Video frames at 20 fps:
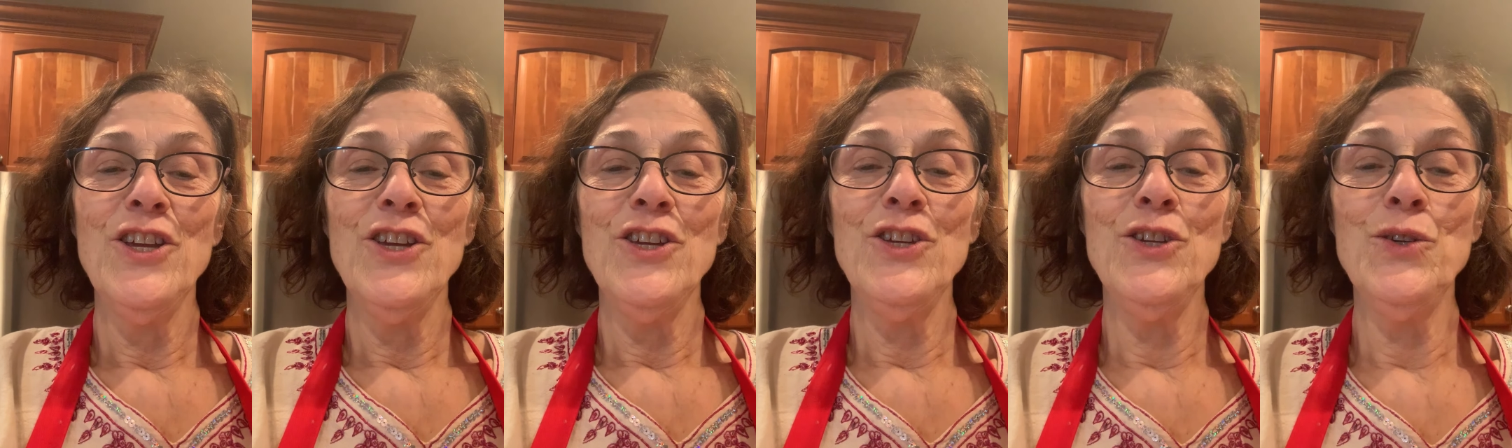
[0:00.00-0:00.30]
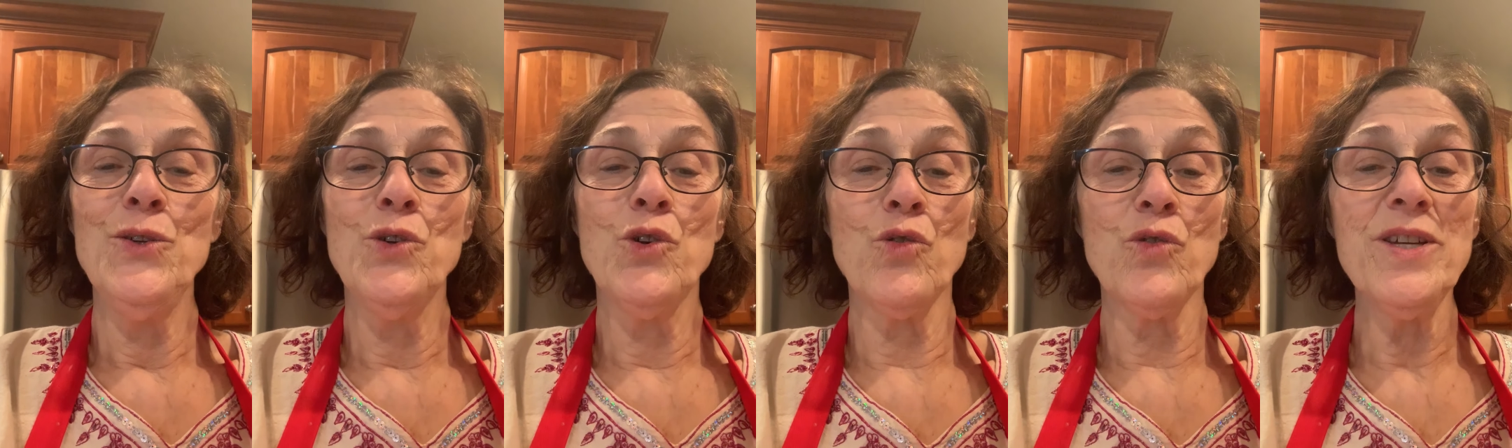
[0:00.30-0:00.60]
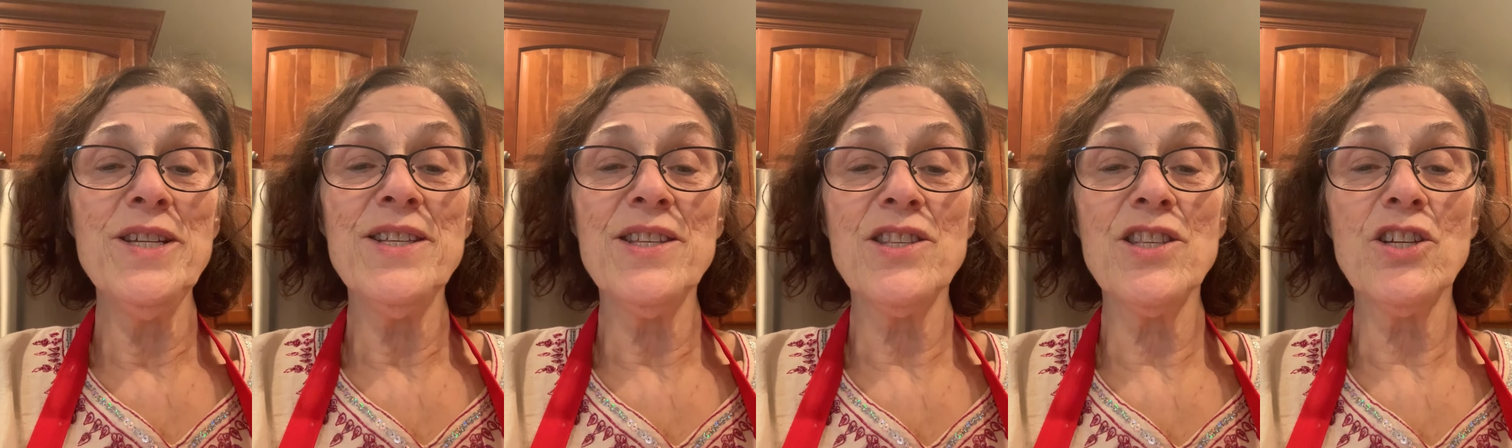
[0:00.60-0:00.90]
You
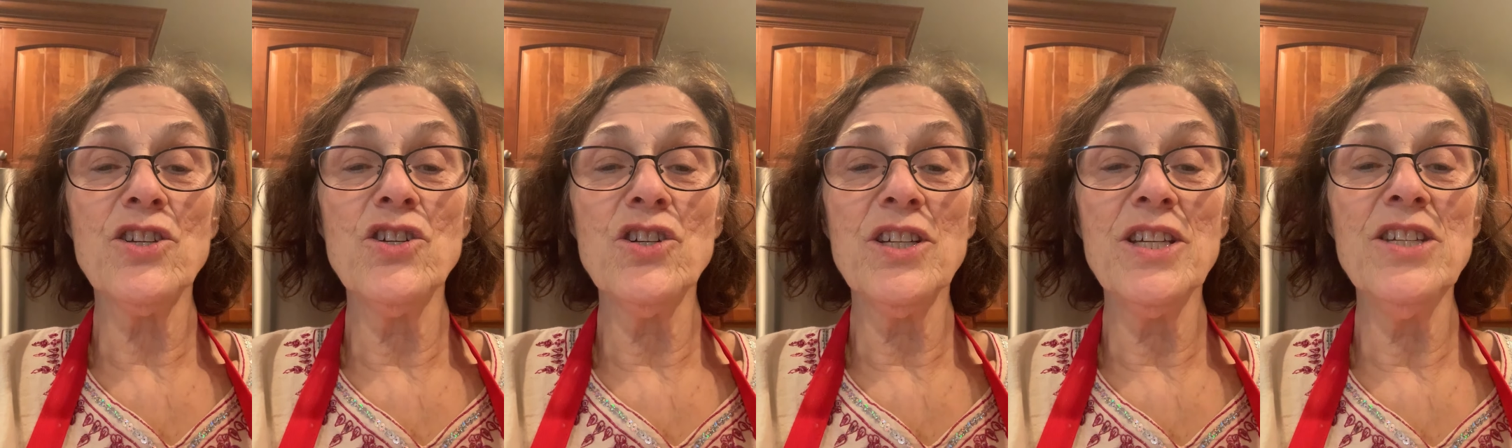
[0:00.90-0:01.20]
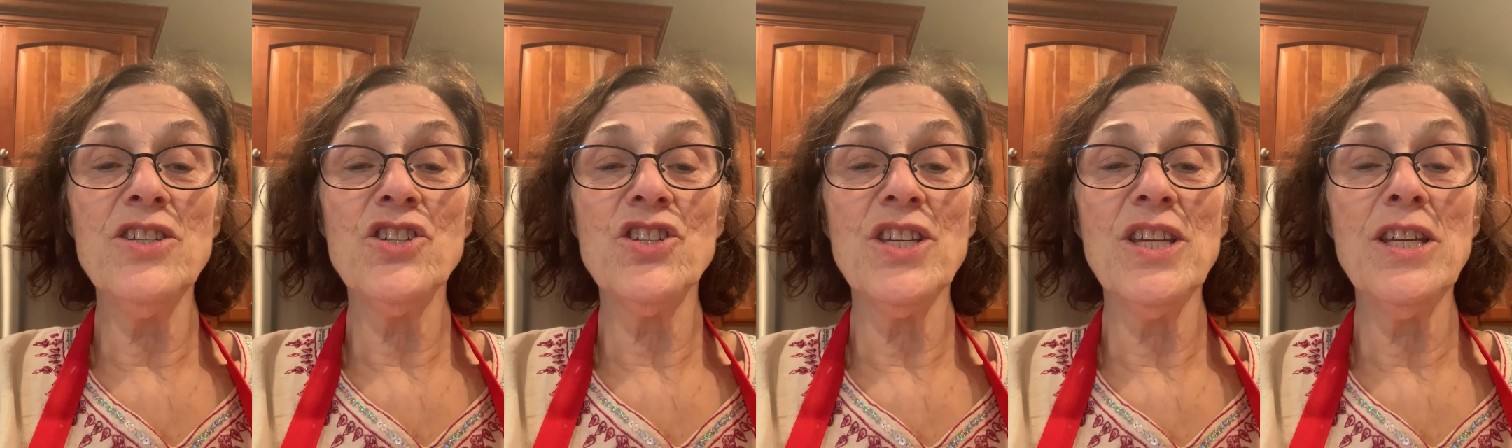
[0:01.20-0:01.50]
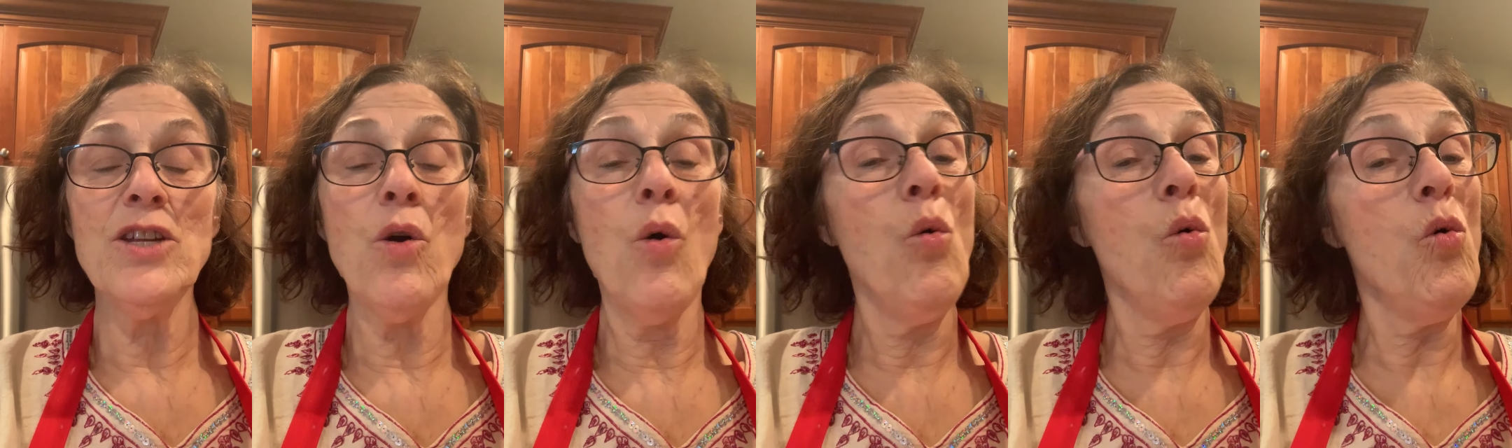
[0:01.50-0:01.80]
grease the cookie
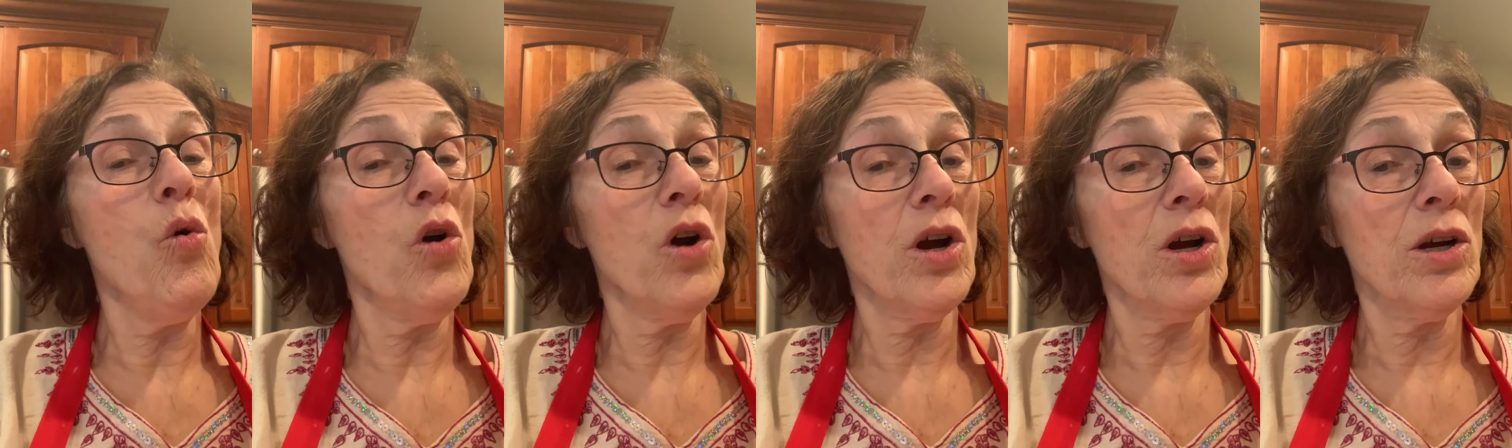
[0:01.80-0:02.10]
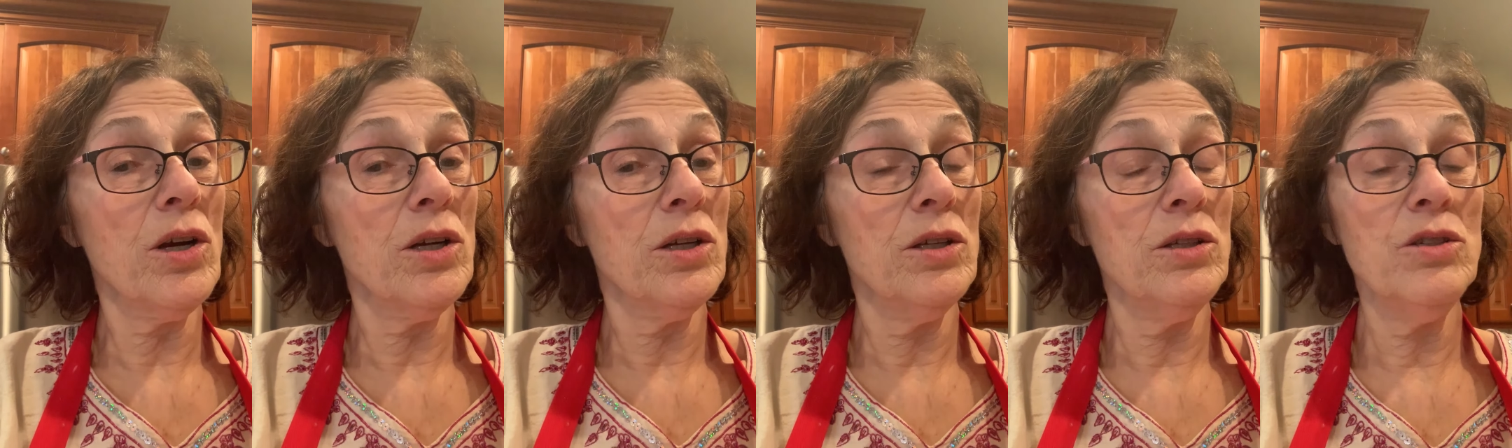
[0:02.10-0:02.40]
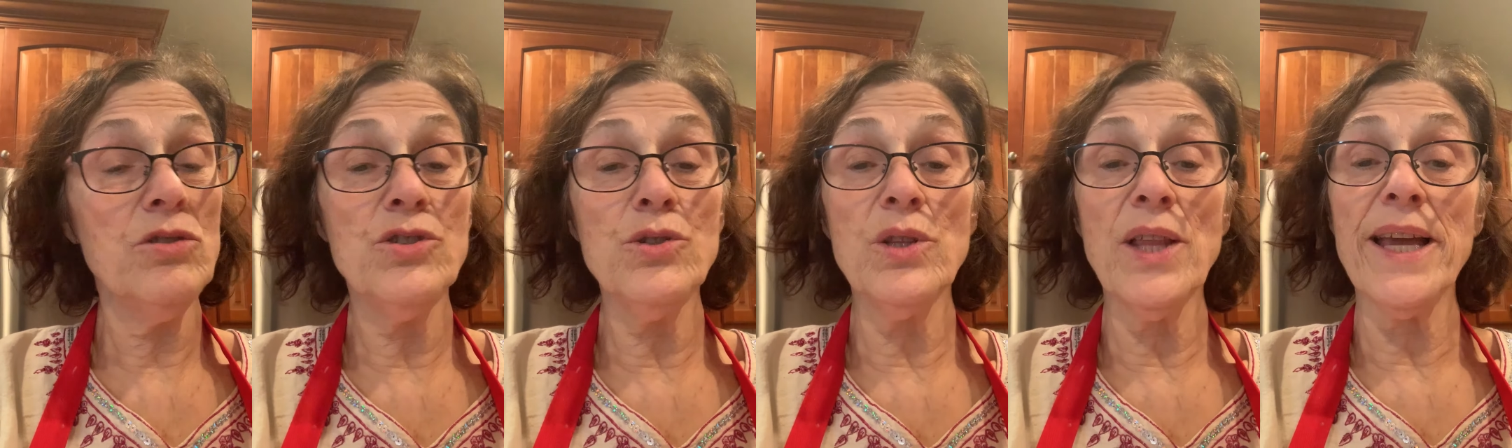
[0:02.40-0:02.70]
sheet, or
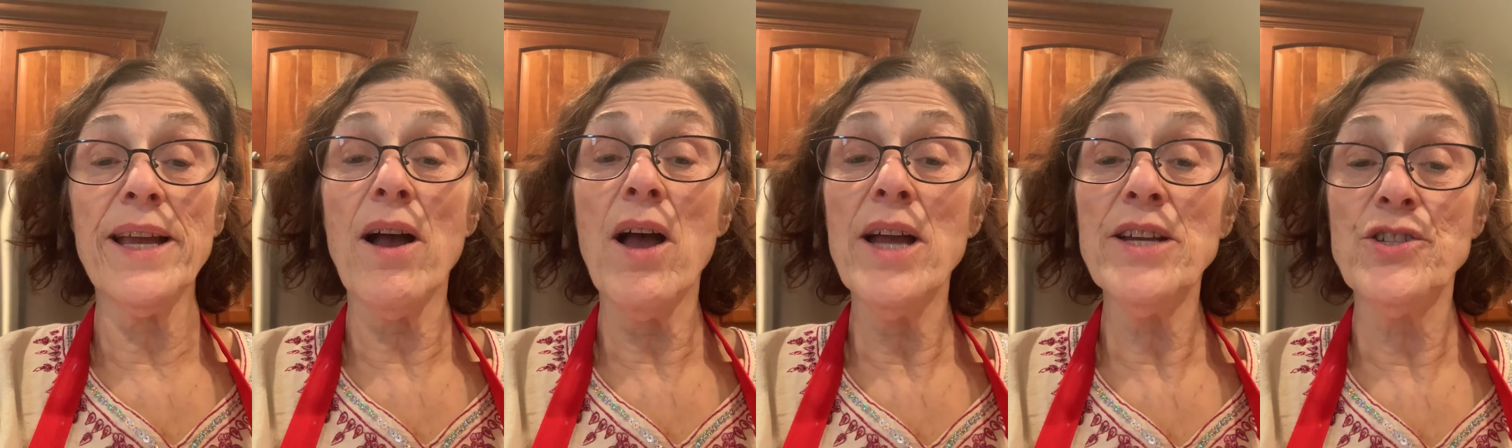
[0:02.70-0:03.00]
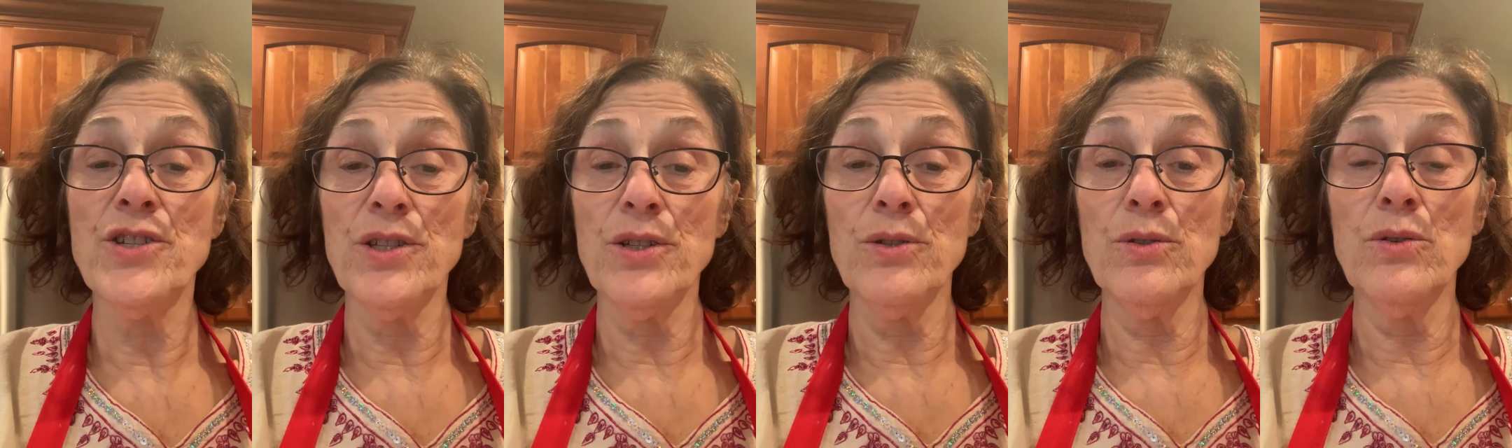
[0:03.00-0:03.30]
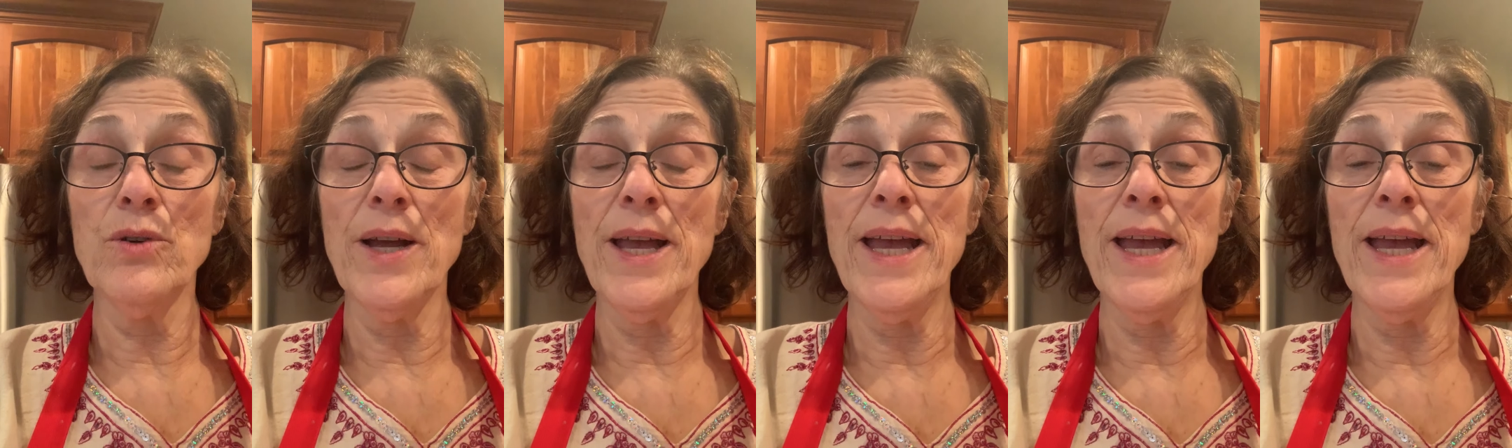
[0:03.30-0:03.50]
you do like I do.